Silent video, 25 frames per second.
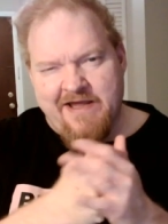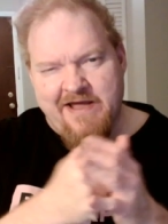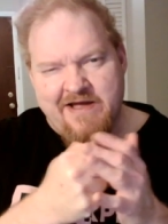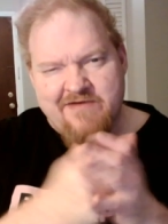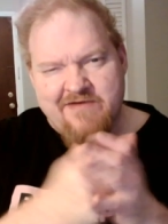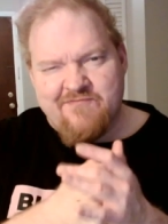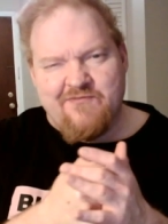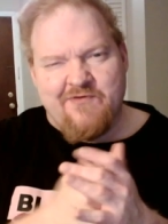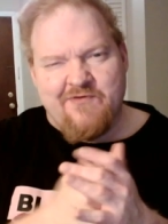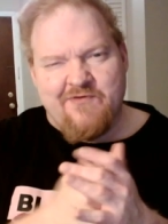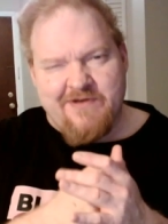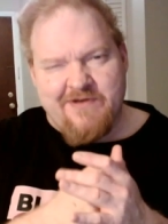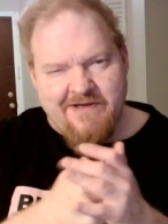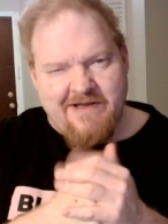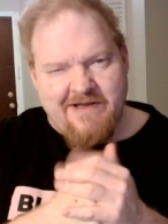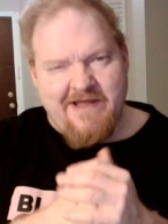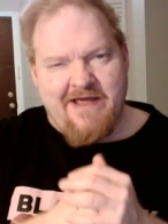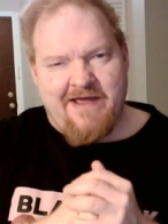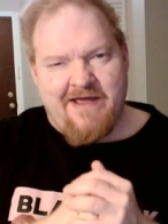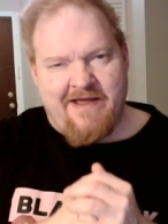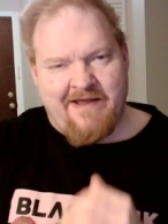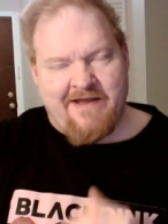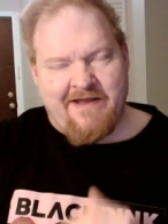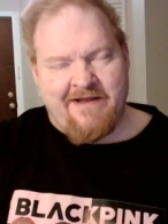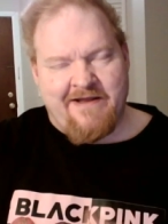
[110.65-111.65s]
every
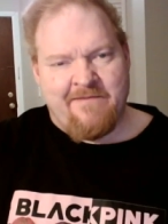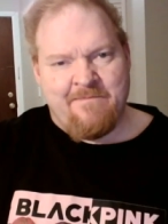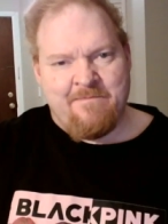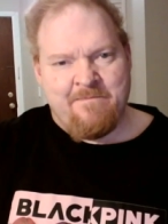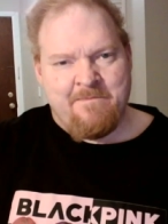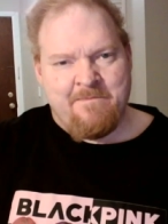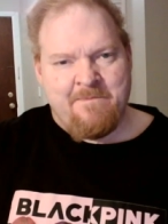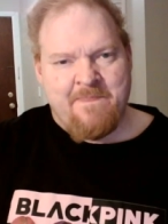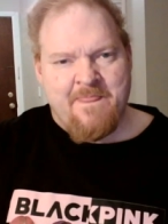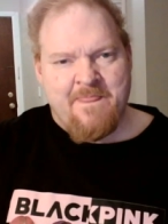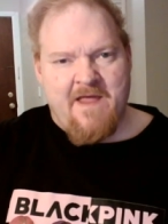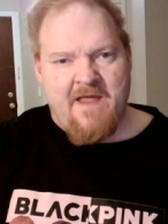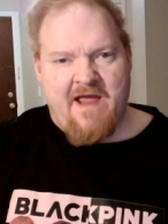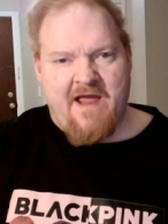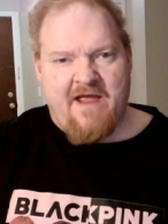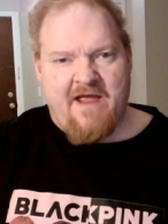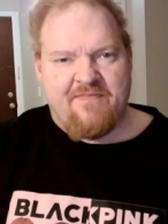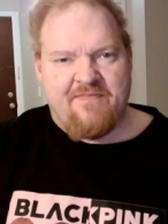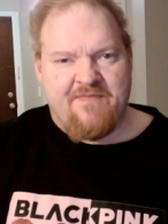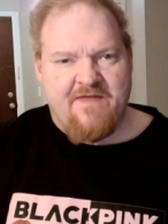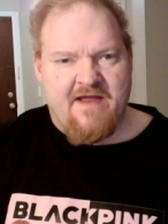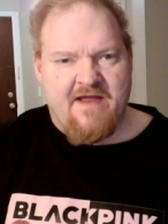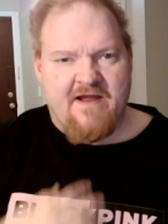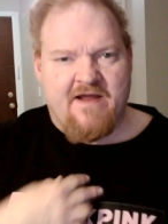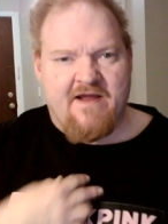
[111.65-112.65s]
day and
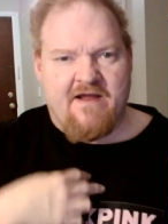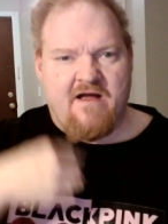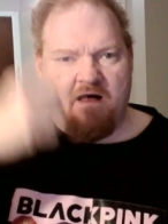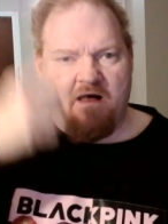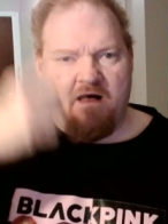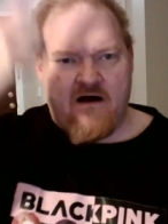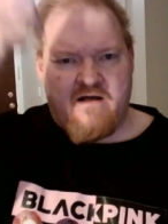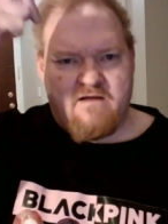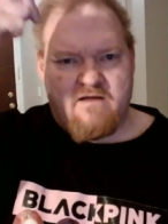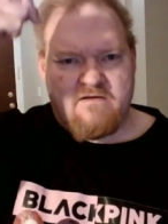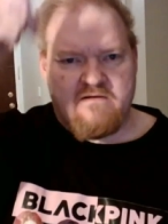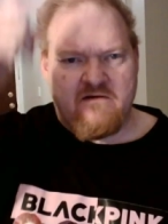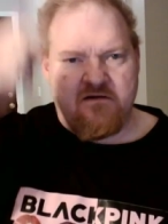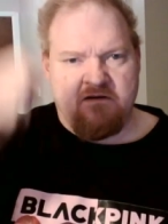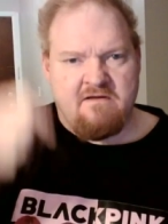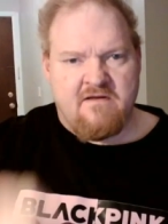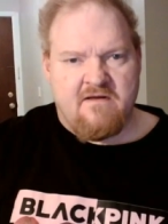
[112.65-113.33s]
thank god